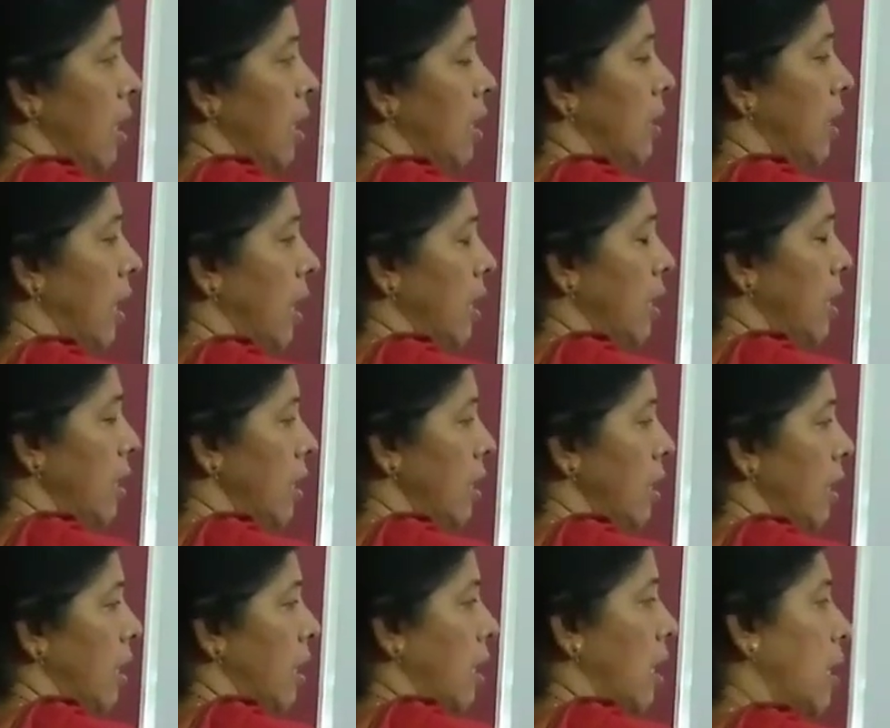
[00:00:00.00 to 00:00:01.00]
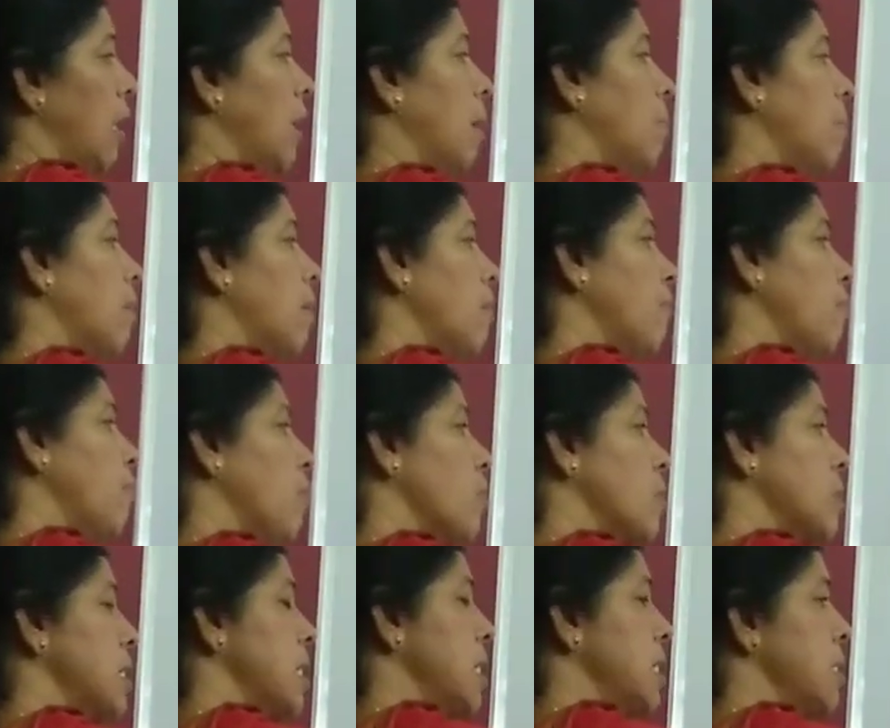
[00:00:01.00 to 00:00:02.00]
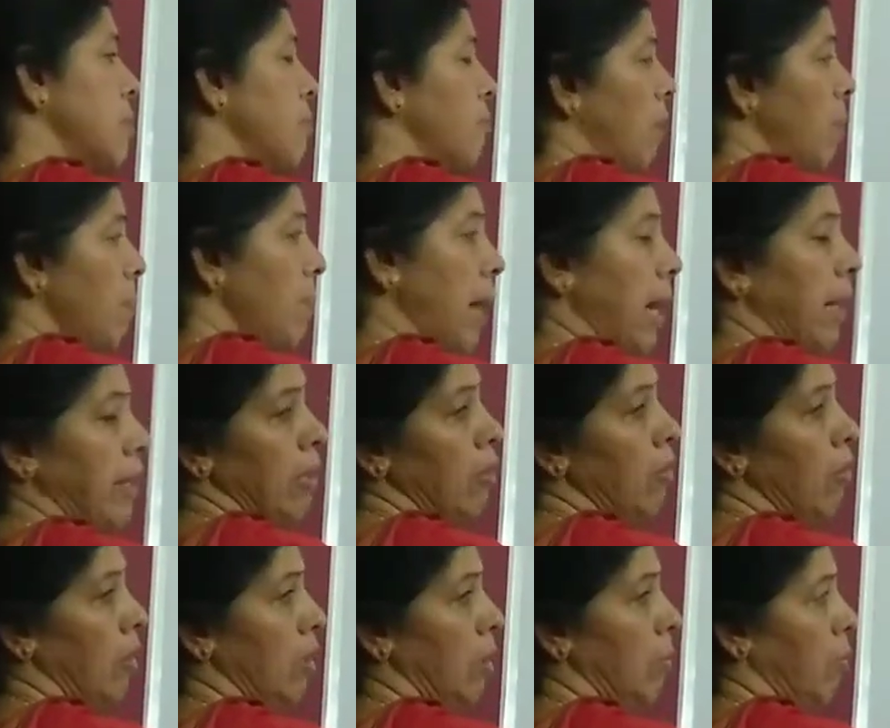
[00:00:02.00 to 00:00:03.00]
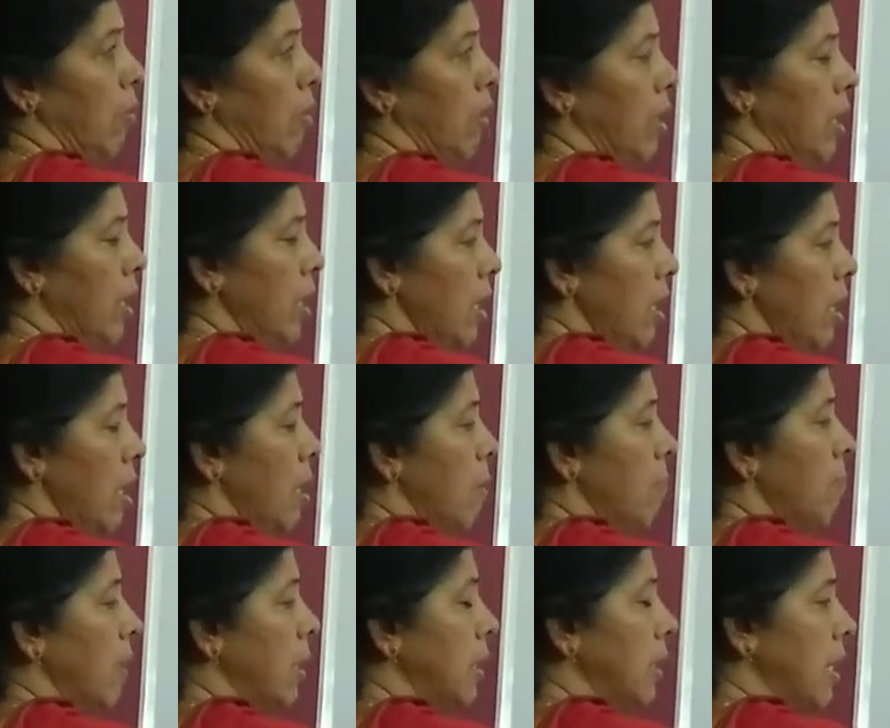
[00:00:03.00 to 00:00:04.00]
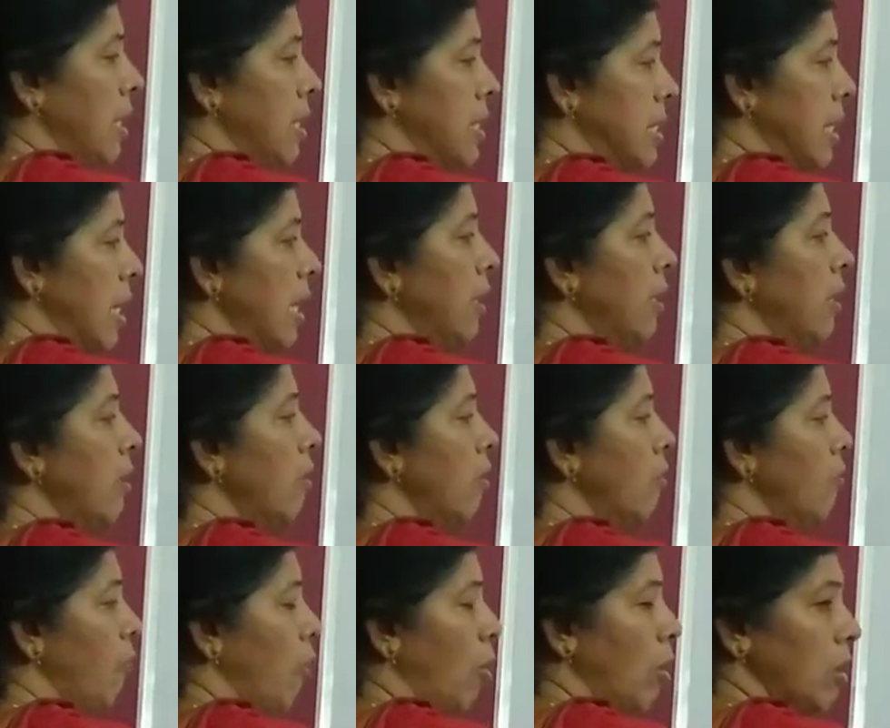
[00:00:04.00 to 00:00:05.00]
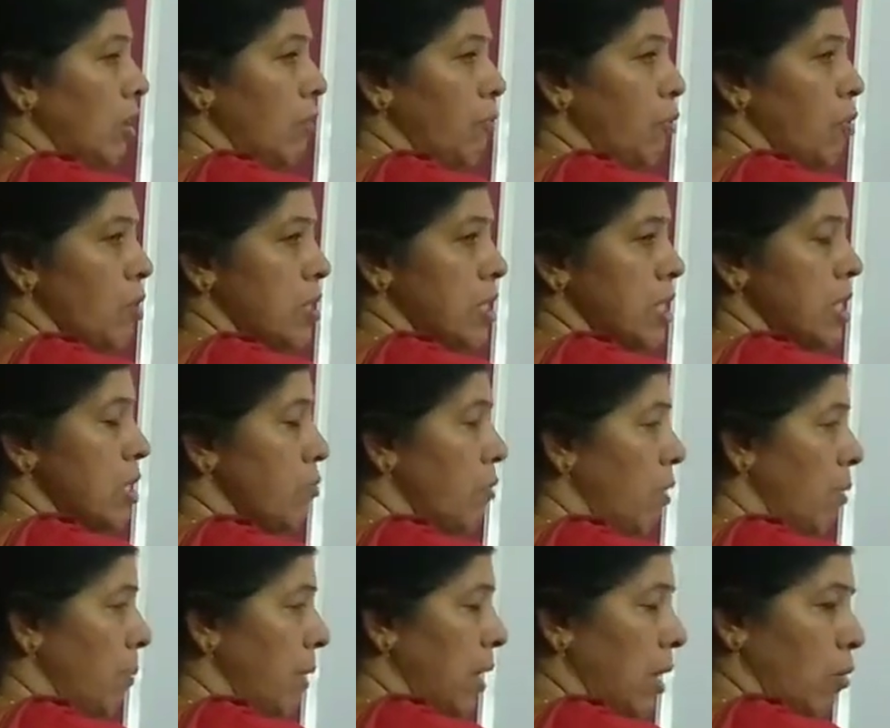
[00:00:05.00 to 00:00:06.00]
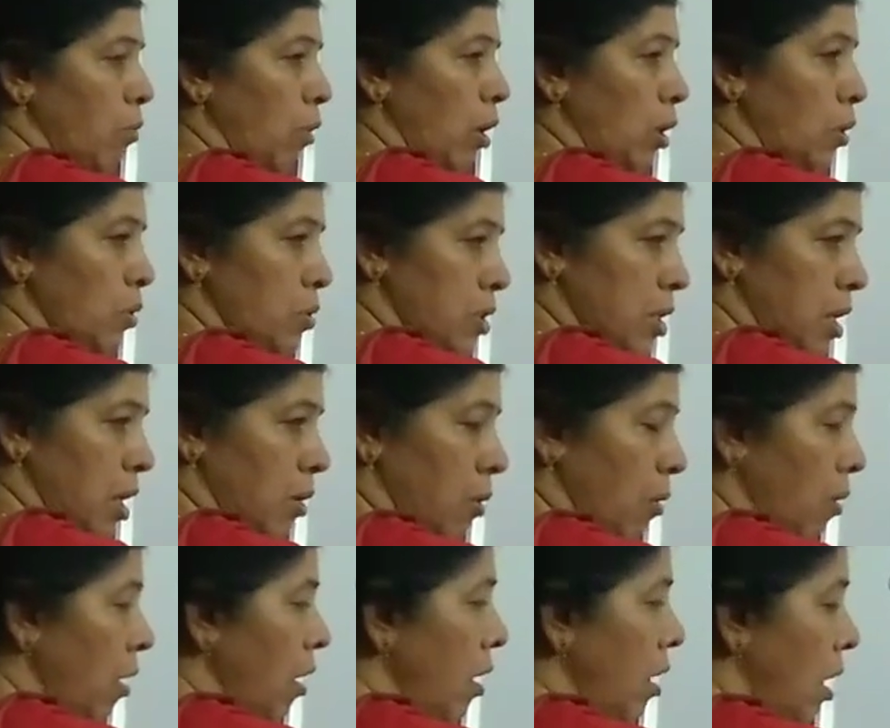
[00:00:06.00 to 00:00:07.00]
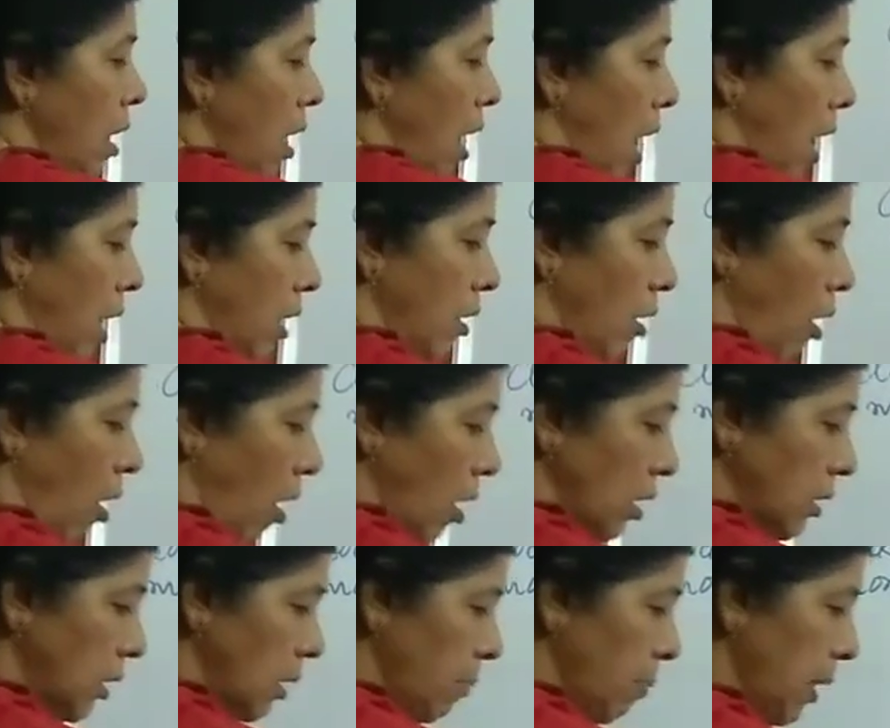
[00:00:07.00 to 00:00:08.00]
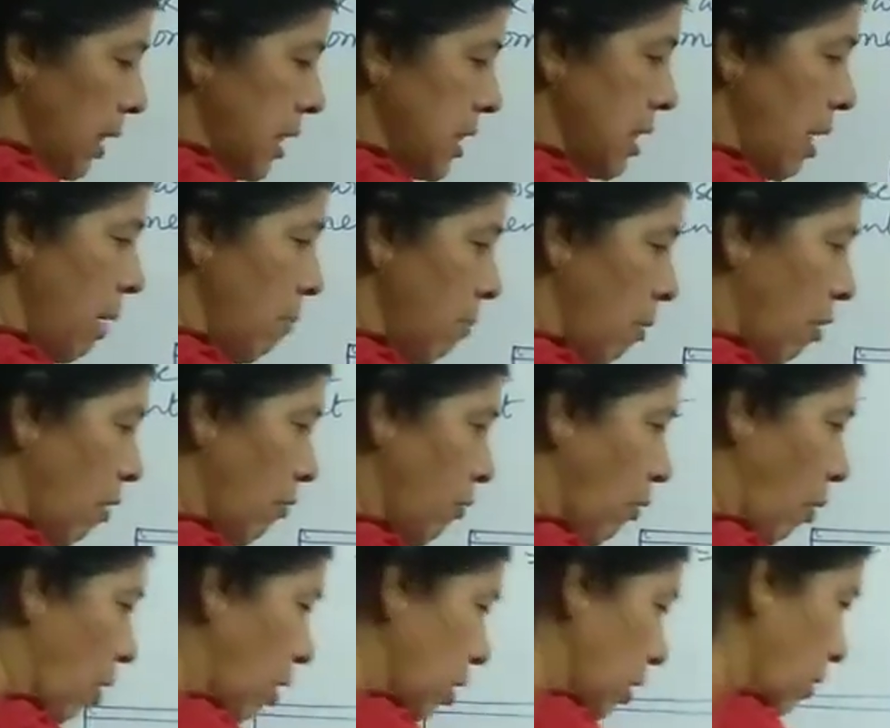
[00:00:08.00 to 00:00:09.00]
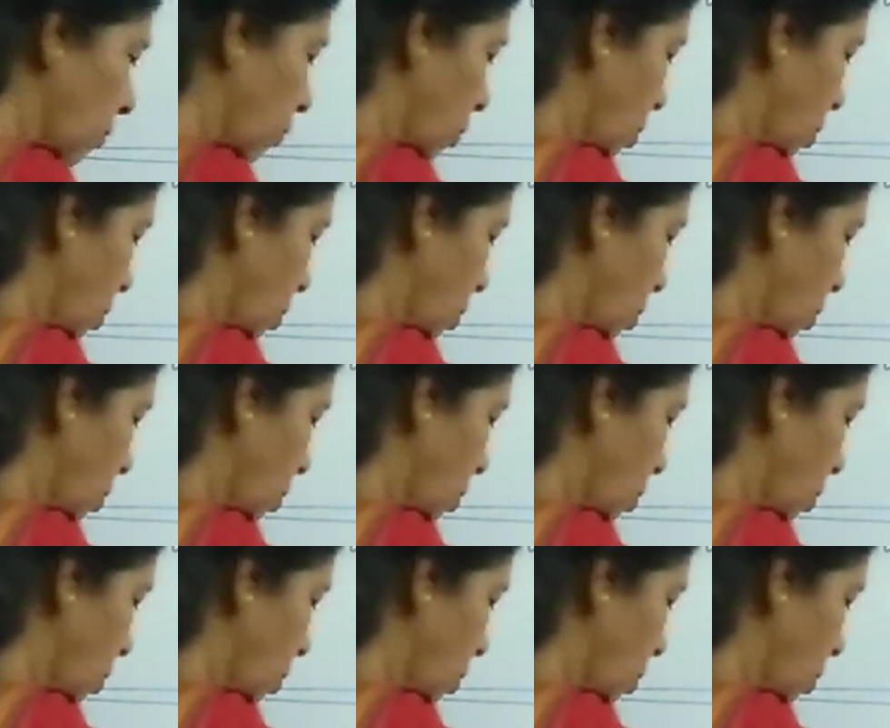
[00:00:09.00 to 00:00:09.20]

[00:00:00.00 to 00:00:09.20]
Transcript: then a number of forces will be acting on the body, but the resultant of all the forces will be equal to 0, and the algebraic sum of all